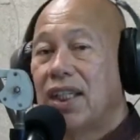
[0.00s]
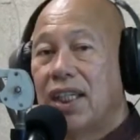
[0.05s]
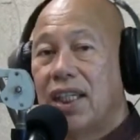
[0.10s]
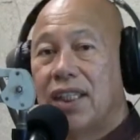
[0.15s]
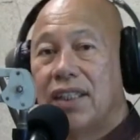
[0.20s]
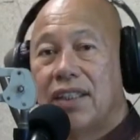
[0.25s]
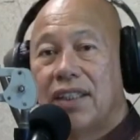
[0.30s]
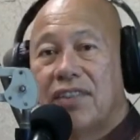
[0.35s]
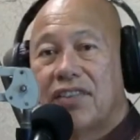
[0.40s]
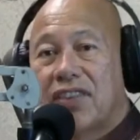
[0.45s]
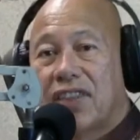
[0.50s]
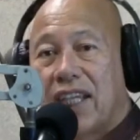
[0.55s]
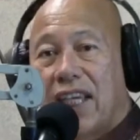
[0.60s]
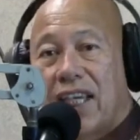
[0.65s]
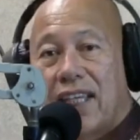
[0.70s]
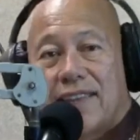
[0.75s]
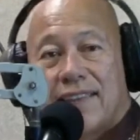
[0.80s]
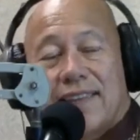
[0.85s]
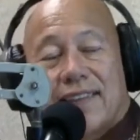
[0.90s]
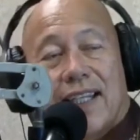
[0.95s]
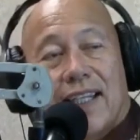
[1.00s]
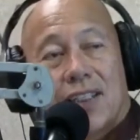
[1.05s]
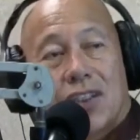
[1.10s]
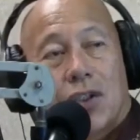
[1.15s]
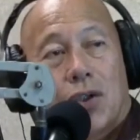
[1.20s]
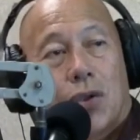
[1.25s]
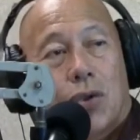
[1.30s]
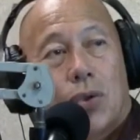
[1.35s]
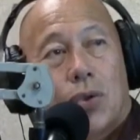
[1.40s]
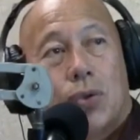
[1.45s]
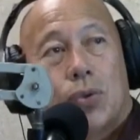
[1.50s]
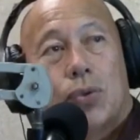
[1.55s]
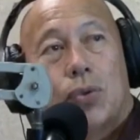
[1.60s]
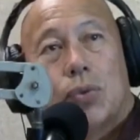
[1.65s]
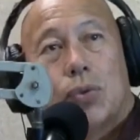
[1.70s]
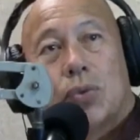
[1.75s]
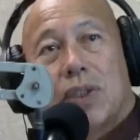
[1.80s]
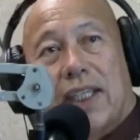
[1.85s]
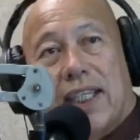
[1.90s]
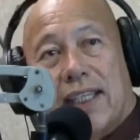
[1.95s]
In this case, that
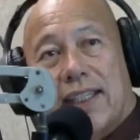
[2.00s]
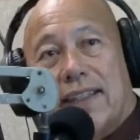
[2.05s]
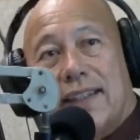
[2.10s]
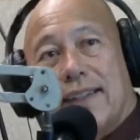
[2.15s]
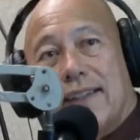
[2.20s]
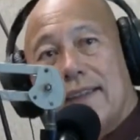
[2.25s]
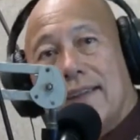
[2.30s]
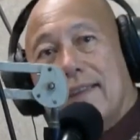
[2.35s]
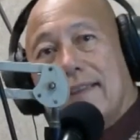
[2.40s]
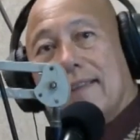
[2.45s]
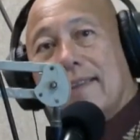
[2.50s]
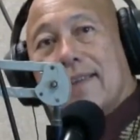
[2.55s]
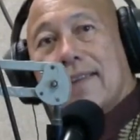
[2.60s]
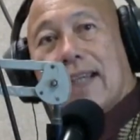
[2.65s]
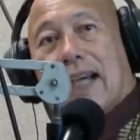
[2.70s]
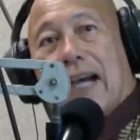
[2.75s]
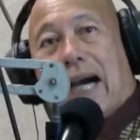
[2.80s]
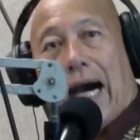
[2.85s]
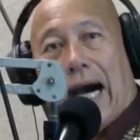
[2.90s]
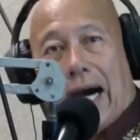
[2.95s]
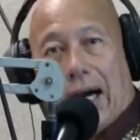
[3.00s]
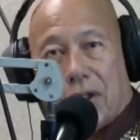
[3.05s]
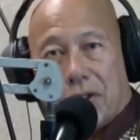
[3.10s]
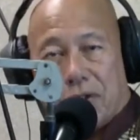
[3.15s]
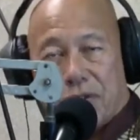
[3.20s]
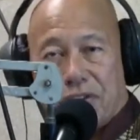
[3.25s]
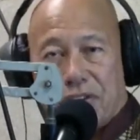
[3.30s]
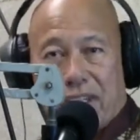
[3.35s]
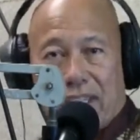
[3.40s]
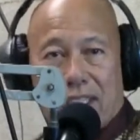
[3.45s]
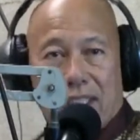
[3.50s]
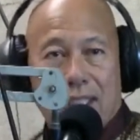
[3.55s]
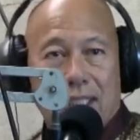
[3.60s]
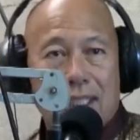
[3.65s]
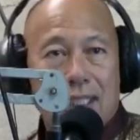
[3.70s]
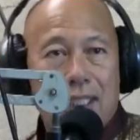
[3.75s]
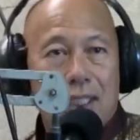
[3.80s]
goal is housing.